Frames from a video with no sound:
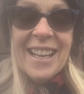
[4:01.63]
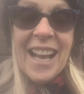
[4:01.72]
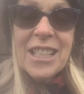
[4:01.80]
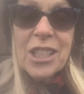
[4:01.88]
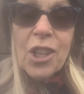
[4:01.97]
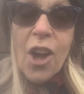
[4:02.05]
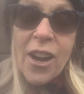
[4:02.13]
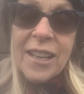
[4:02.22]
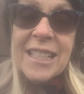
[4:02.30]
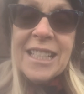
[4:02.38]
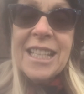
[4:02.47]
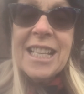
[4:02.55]
As long
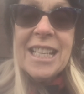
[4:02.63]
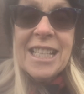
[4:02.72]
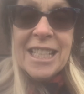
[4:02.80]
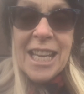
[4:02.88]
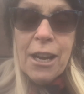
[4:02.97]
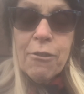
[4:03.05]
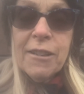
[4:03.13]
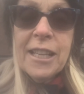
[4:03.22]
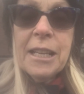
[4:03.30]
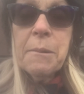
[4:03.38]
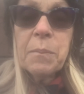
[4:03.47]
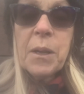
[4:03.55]
as the
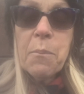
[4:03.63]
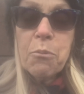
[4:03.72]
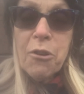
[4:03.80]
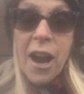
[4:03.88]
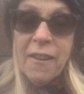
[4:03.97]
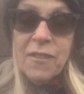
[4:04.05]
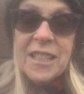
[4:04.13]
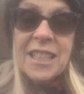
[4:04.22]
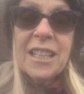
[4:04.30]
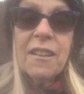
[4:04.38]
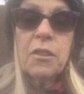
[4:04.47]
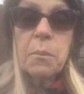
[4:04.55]
integrity and
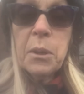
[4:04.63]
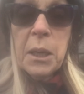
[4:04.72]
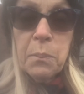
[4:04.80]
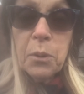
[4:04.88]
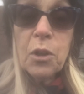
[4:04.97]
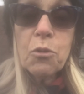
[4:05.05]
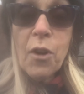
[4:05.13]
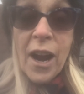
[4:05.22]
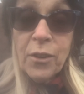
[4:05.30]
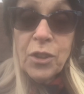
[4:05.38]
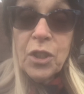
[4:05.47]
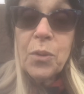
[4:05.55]
privacy of the people
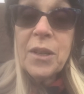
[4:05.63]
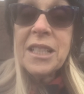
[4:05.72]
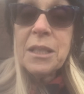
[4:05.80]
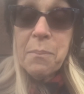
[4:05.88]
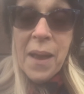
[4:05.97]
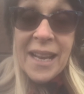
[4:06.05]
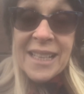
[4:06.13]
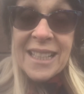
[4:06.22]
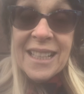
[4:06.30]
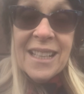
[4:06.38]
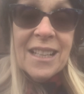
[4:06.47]
around you is met